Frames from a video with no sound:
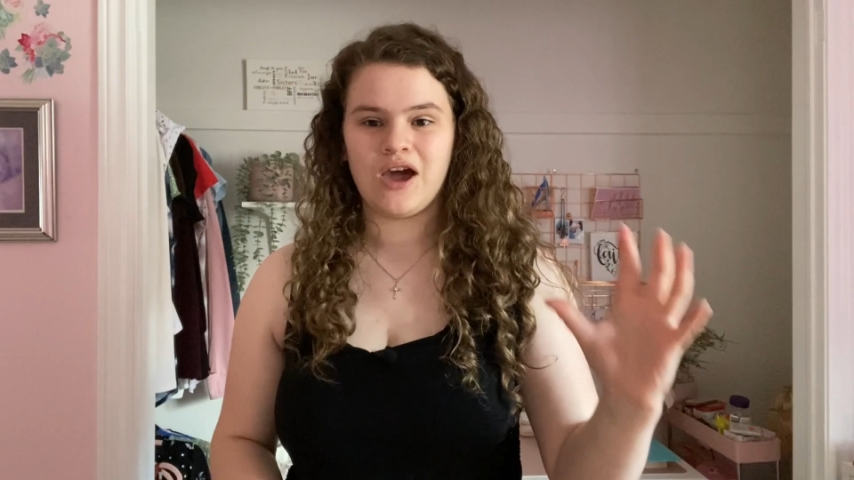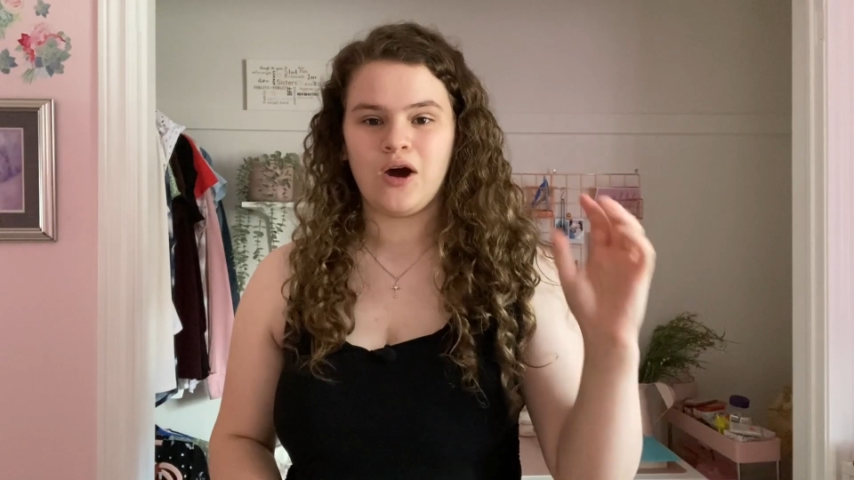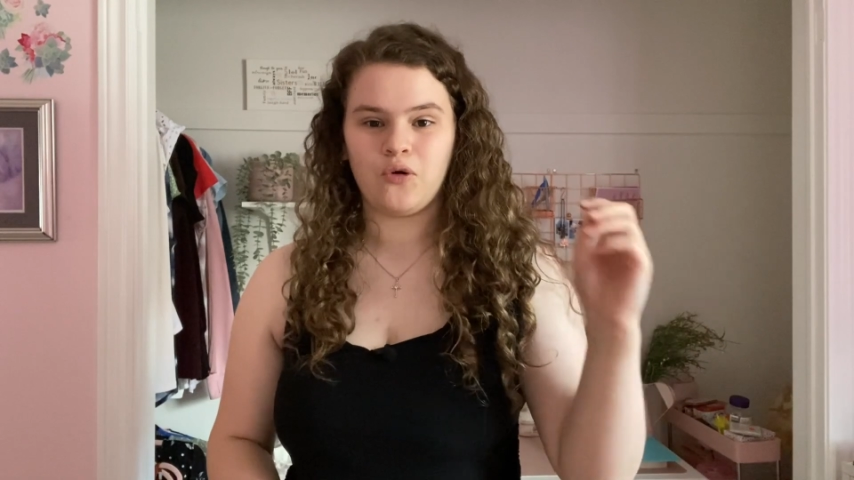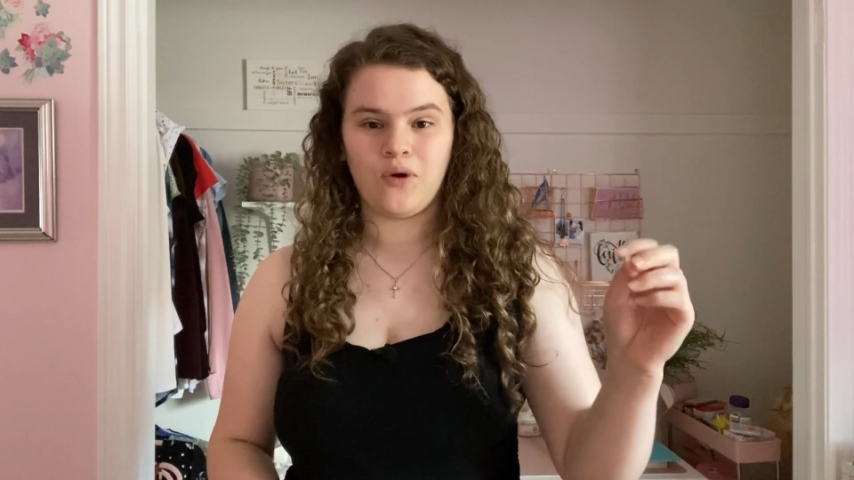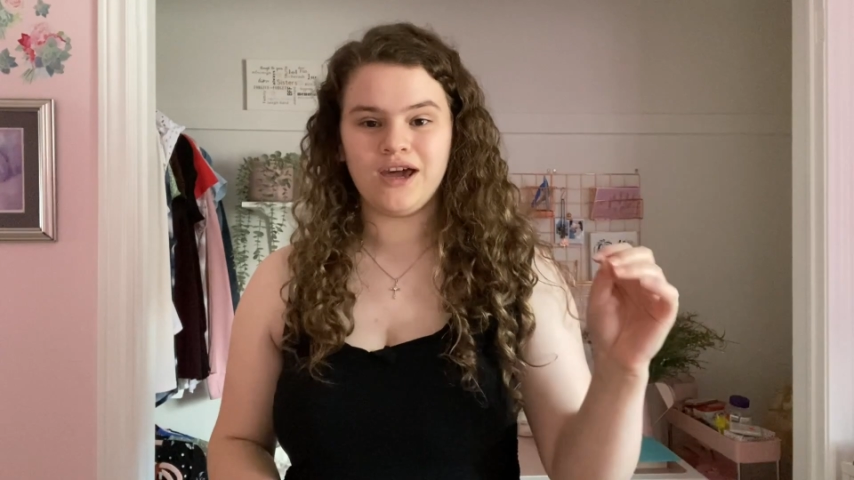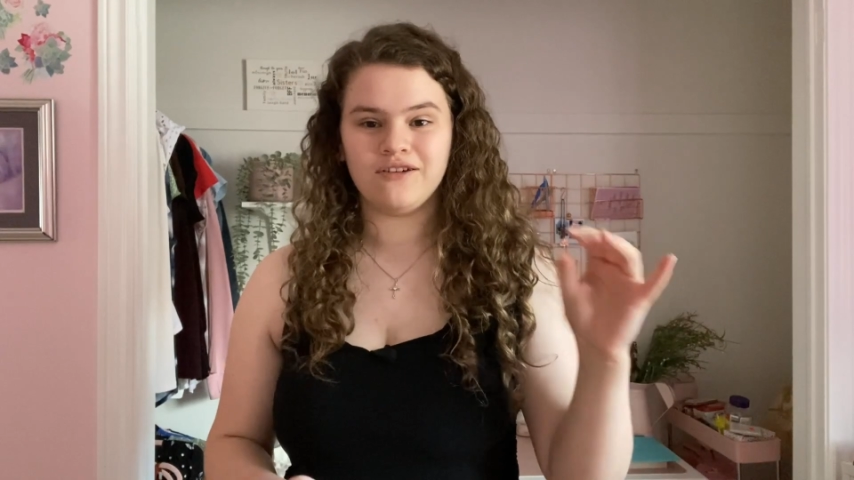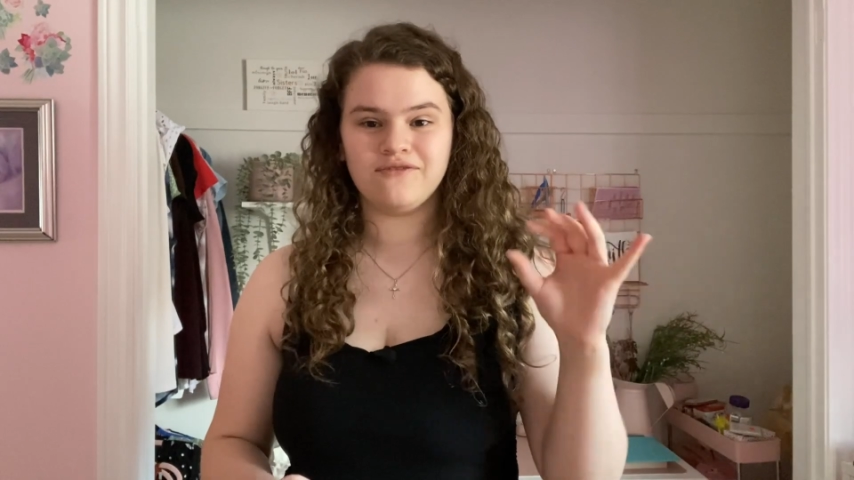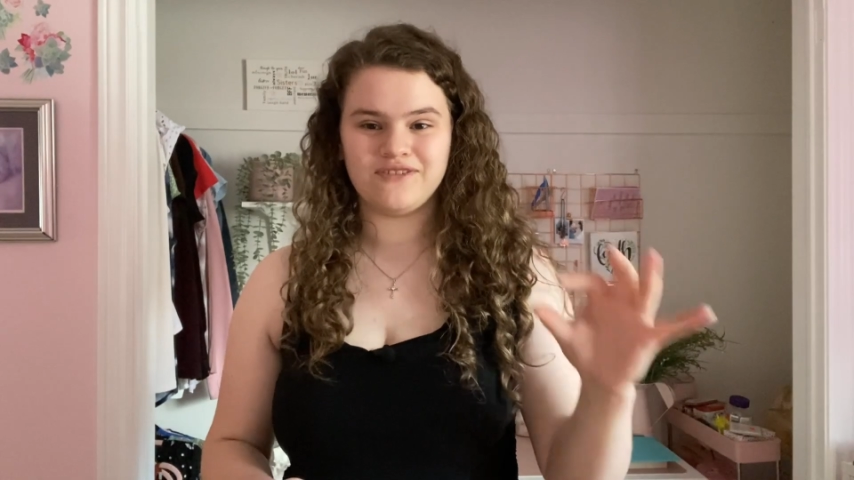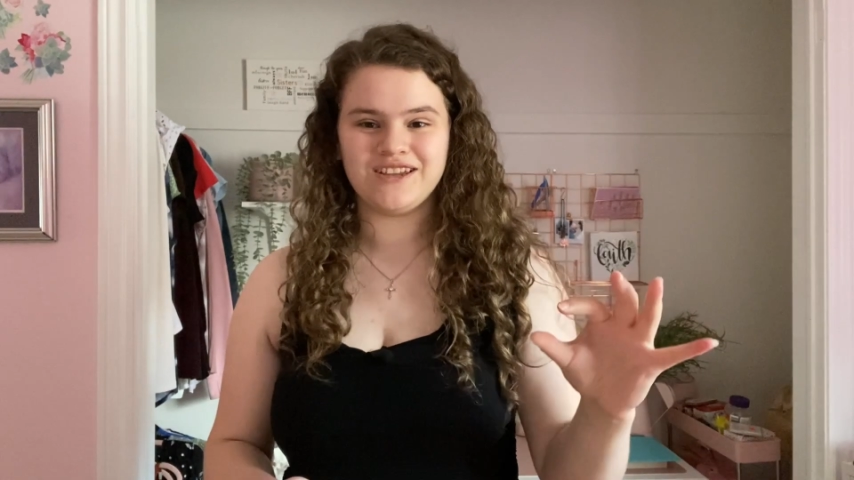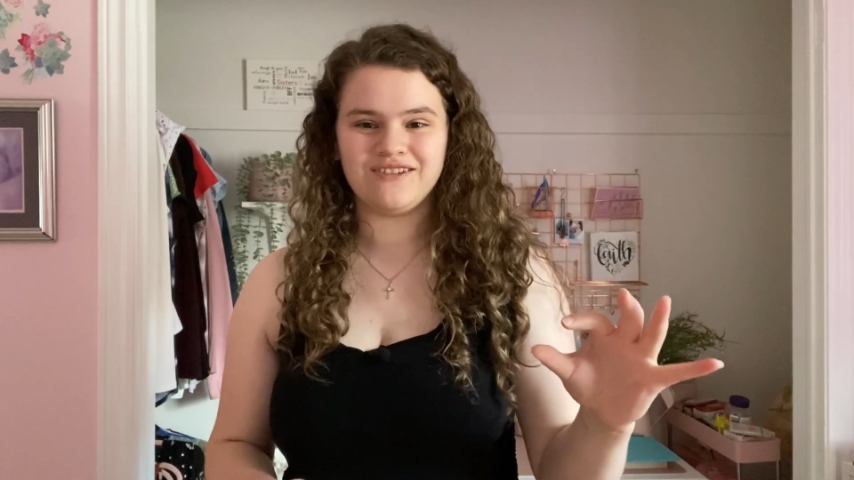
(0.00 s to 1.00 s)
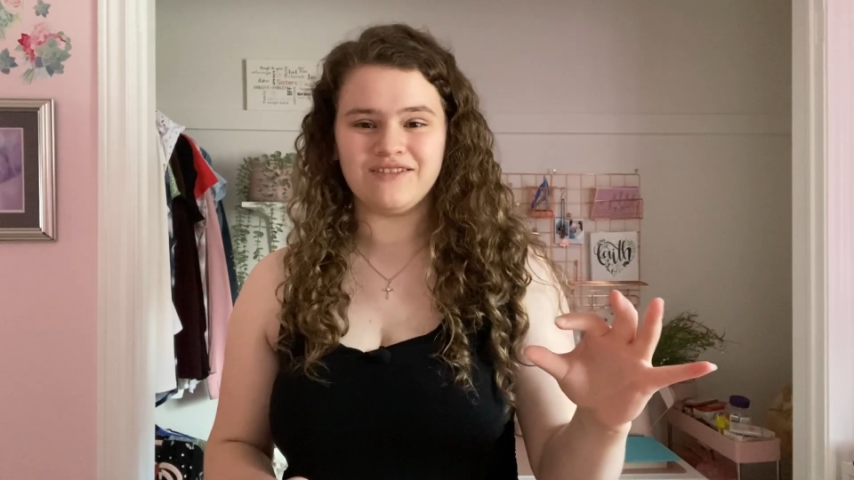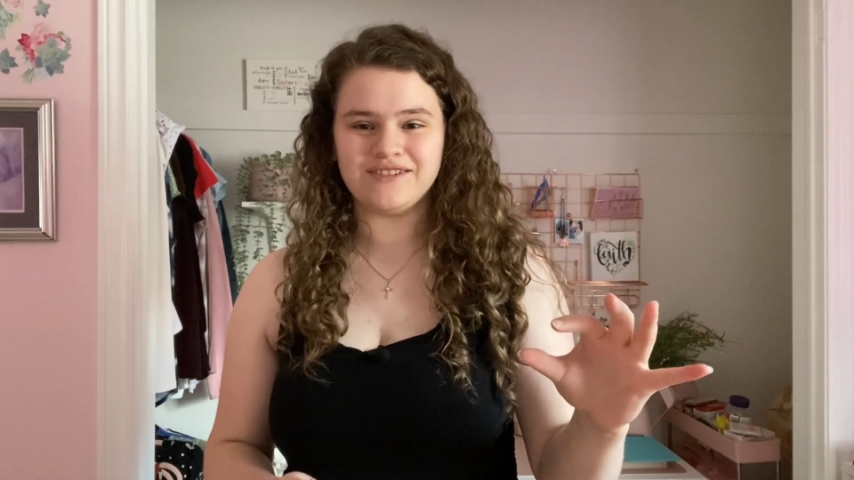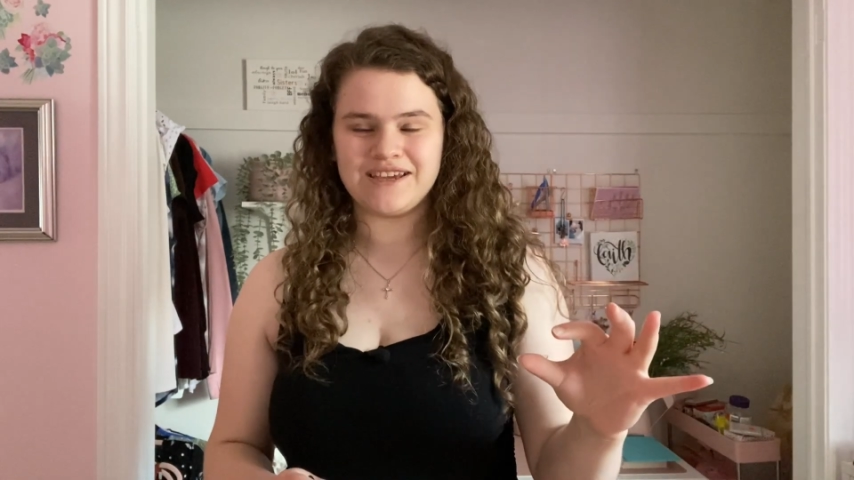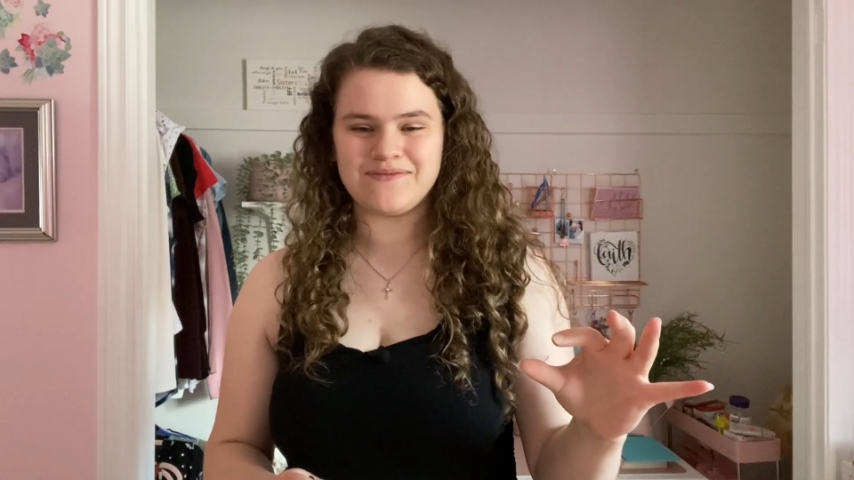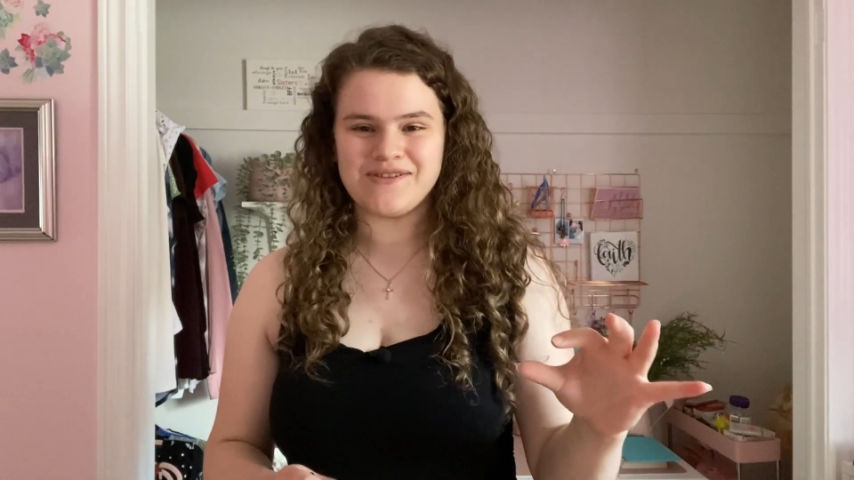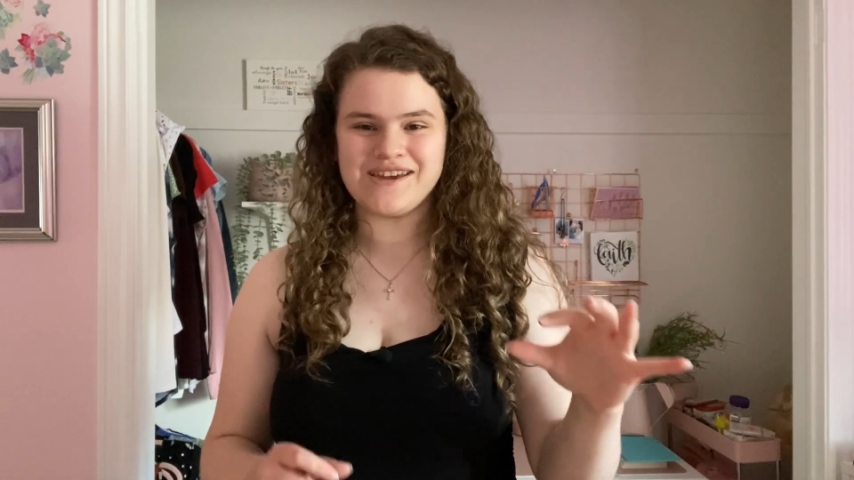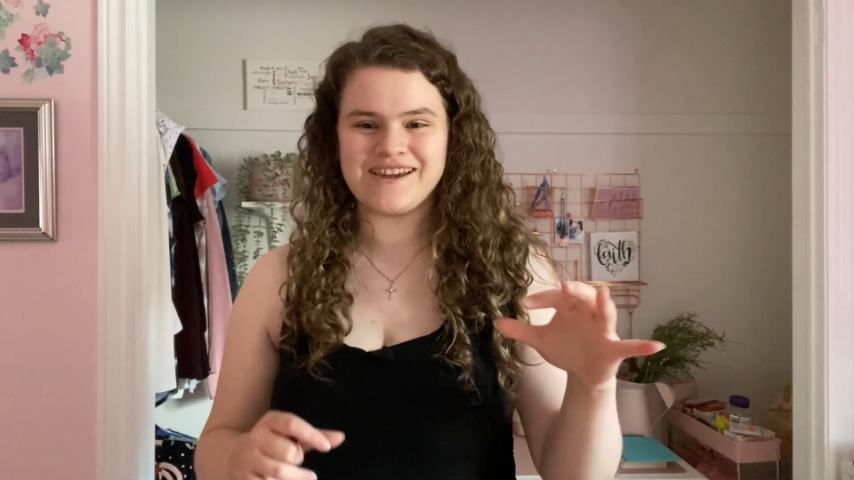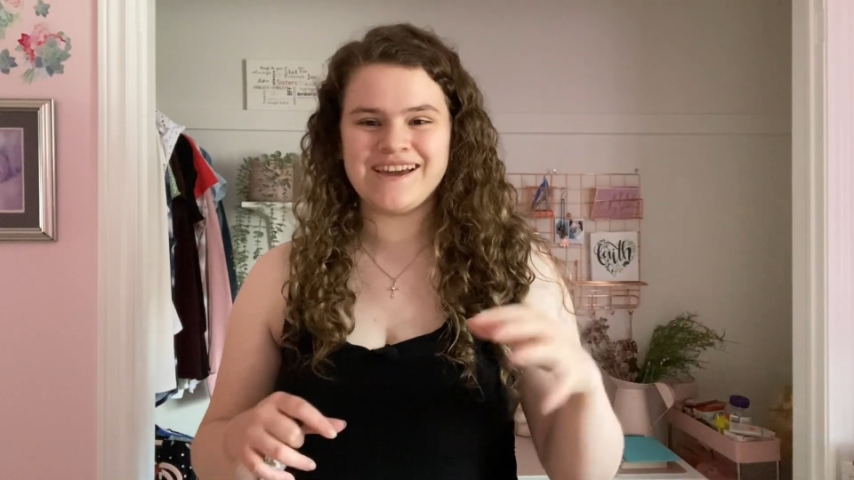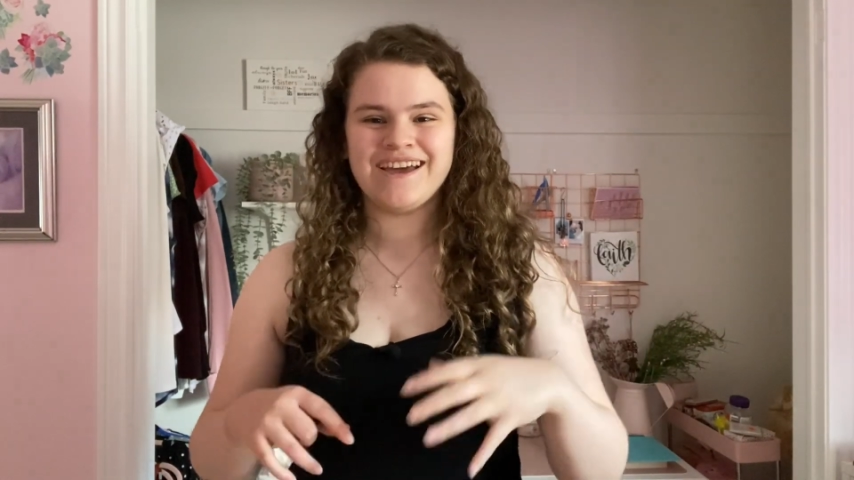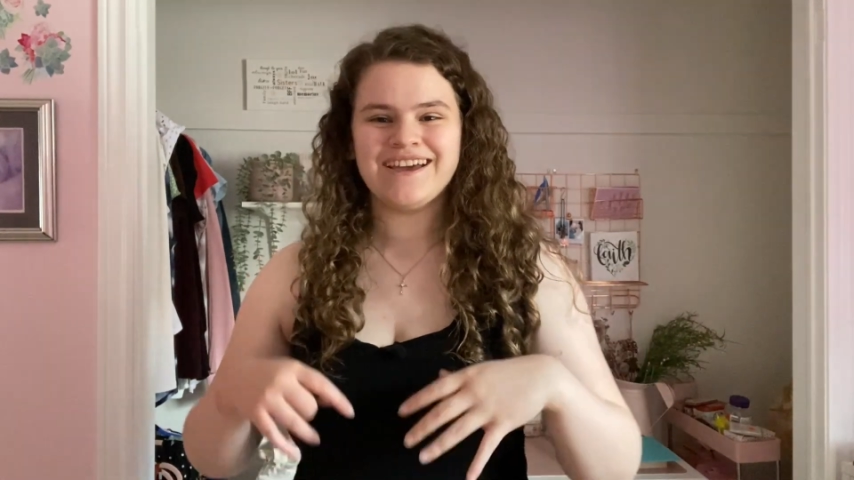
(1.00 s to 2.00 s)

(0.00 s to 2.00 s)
while videotaping